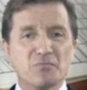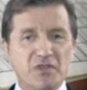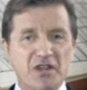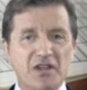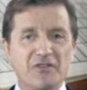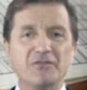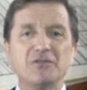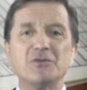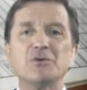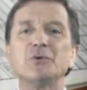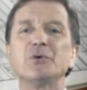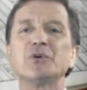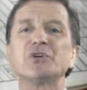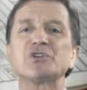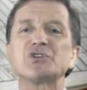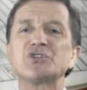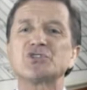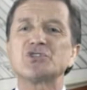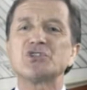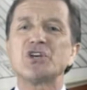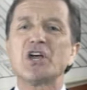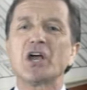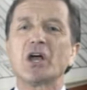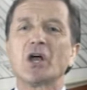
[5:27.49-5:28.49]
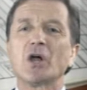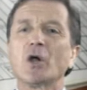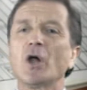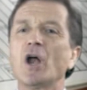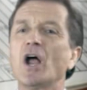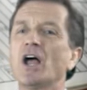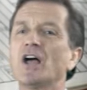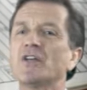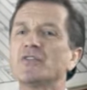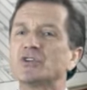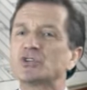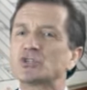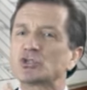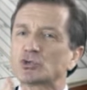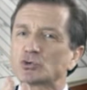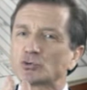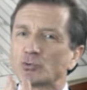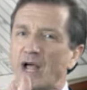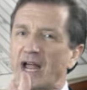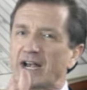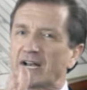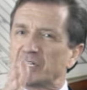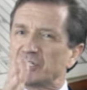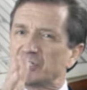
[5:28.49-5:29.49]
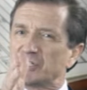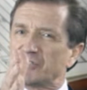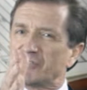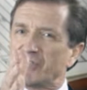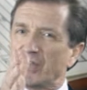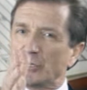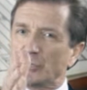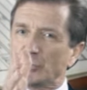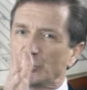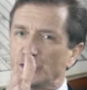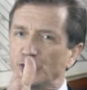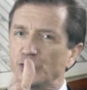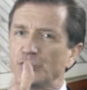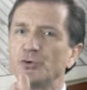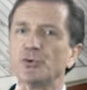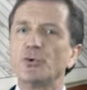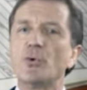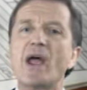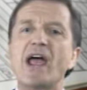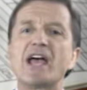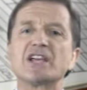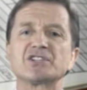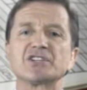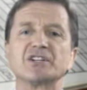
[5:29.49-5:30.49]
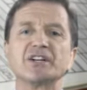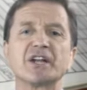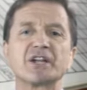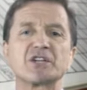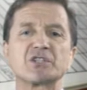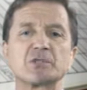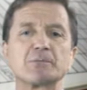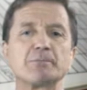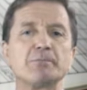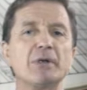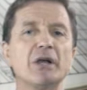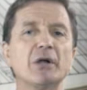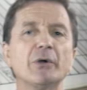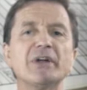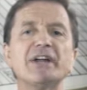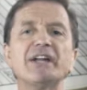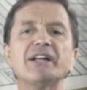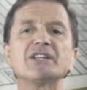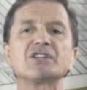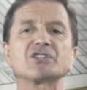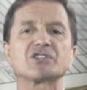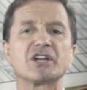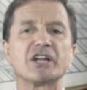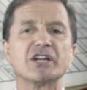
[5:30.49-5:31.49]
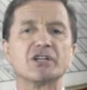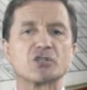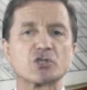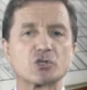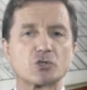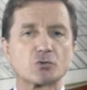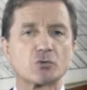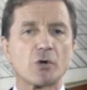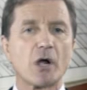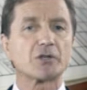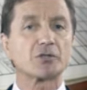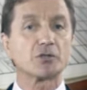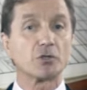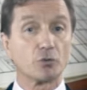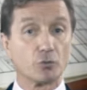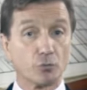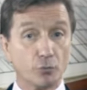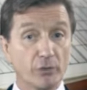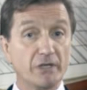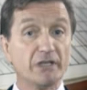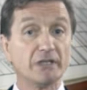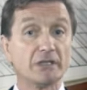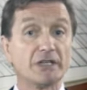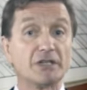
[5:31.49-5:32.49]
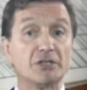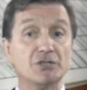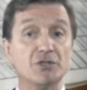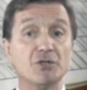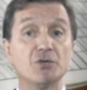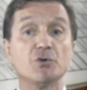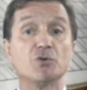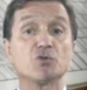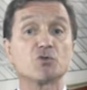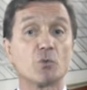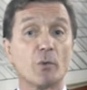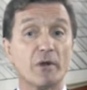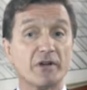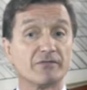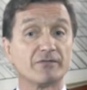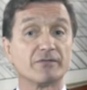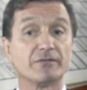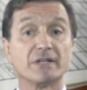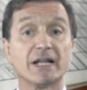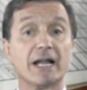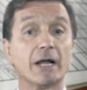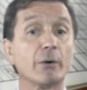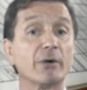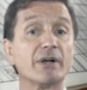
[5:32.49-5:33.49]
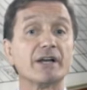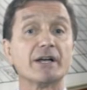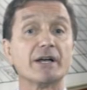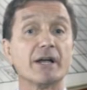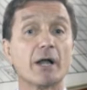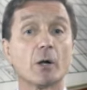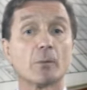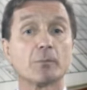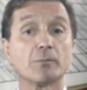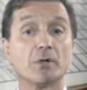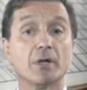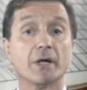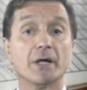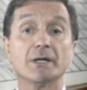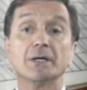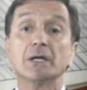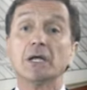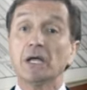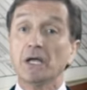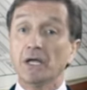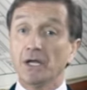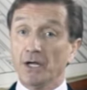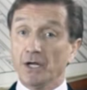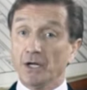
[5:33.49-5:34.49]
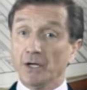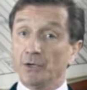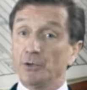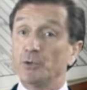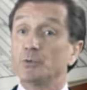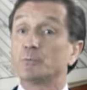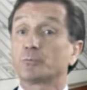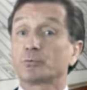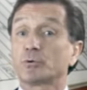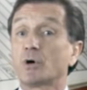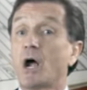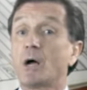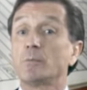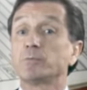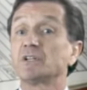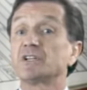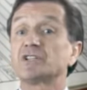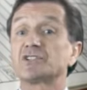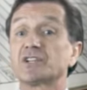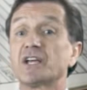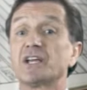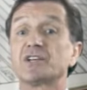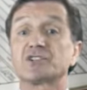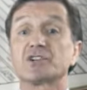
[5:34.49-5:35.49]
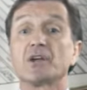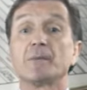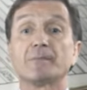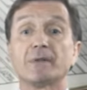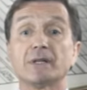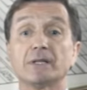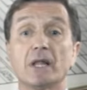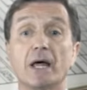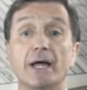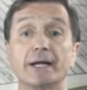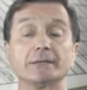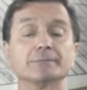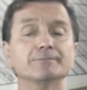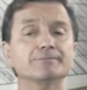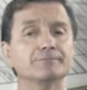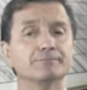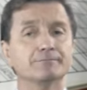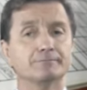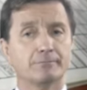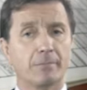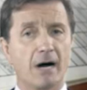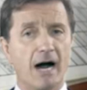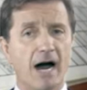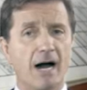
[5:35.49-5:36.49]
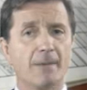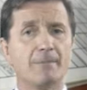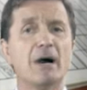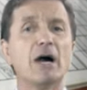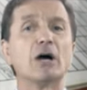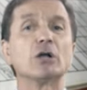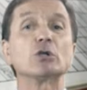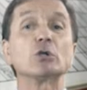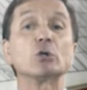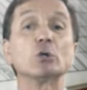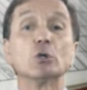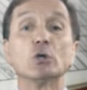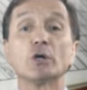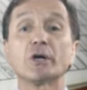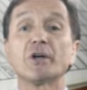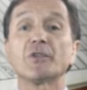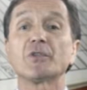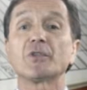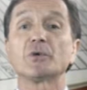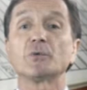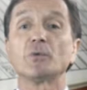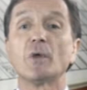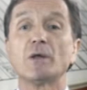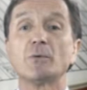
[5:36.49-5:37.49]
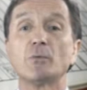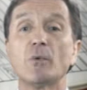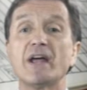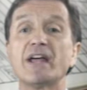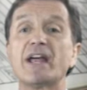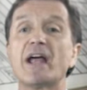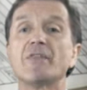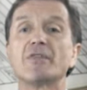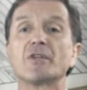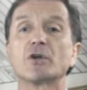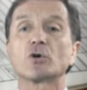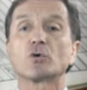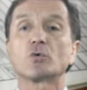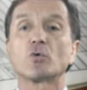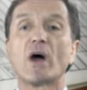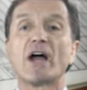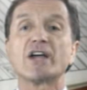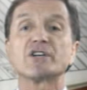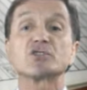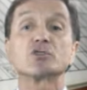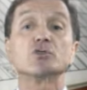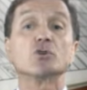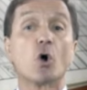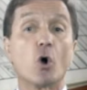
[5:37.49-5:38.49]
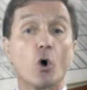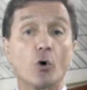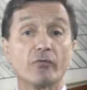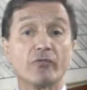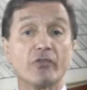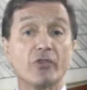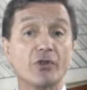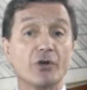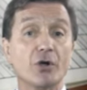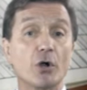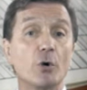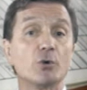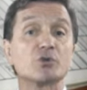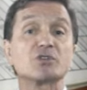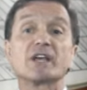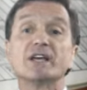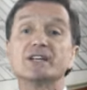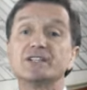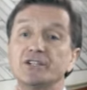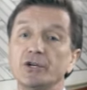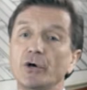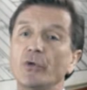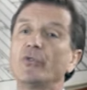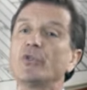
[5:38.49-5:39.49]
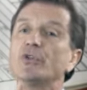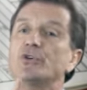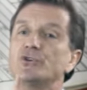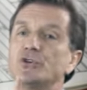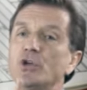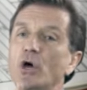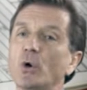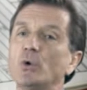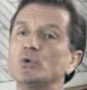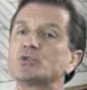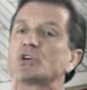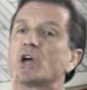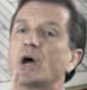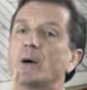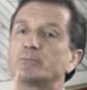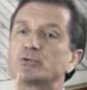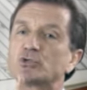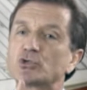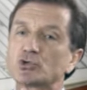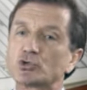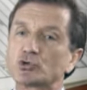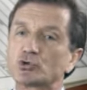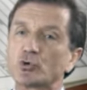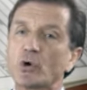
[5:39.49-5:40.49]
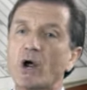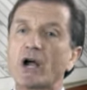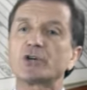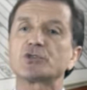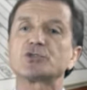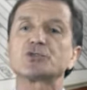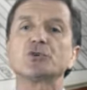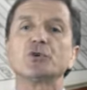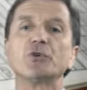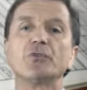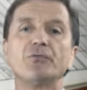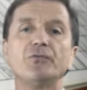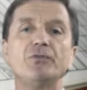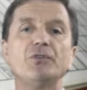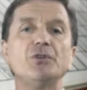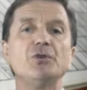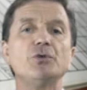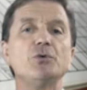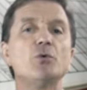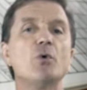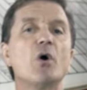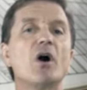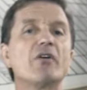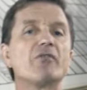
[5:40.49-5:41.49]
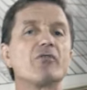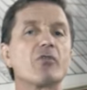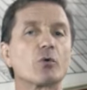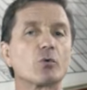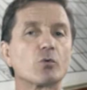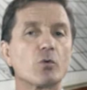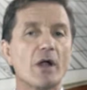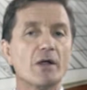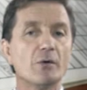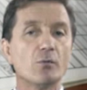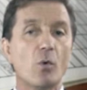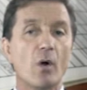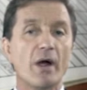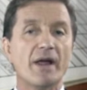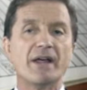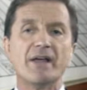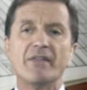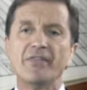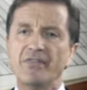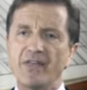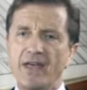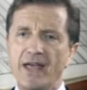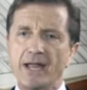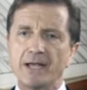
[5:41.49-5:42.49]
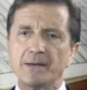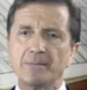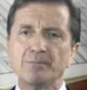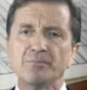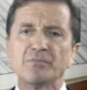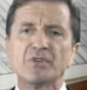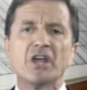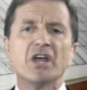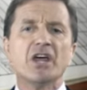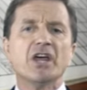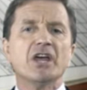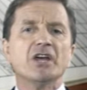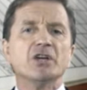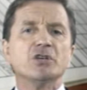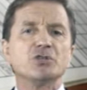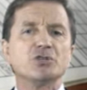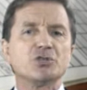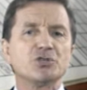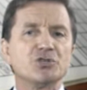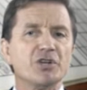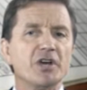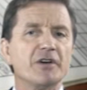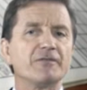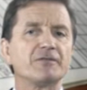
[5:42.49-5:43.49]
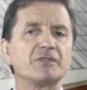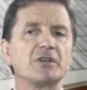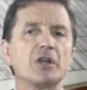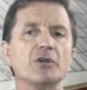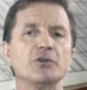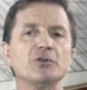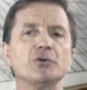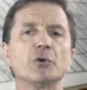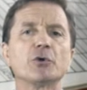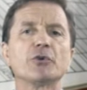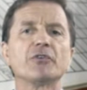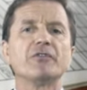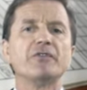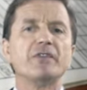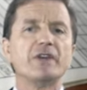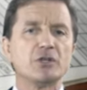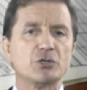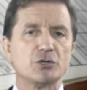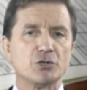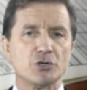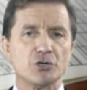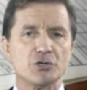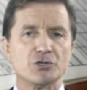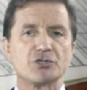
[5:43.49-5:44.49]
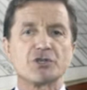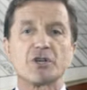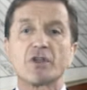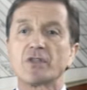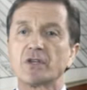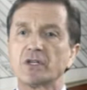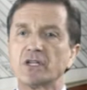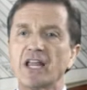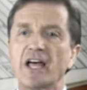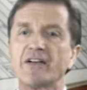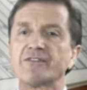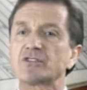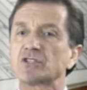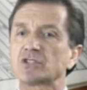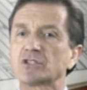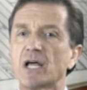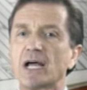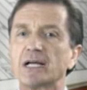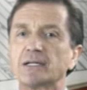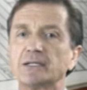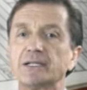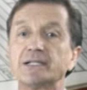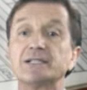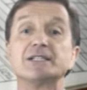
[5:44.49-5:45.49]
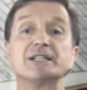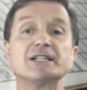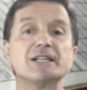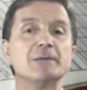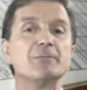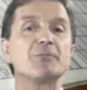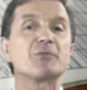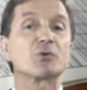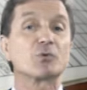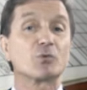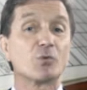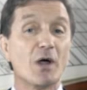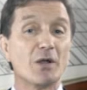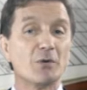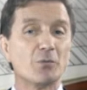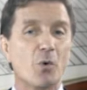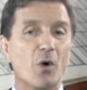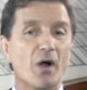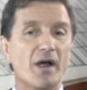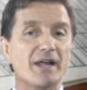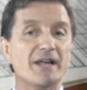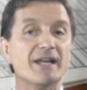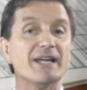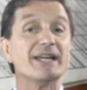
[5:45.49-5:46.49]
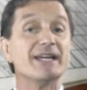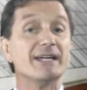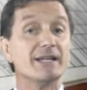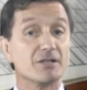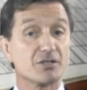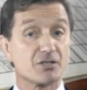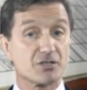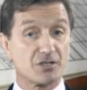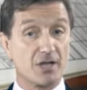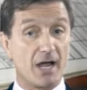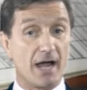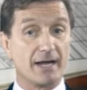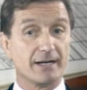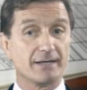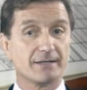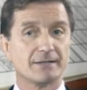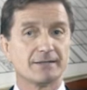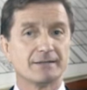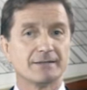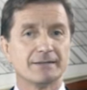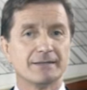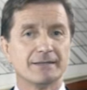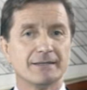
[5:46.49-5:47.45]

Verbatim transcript: If you were to share the strategy that you, as an experienced instructor, really use when flaring an airplane, you'd probably say something like, "Bob, look at the runway and the horizon over the nose until the nose obstructs your view of the runway. Then shift your vision to the left slightly to keep the runway in sight."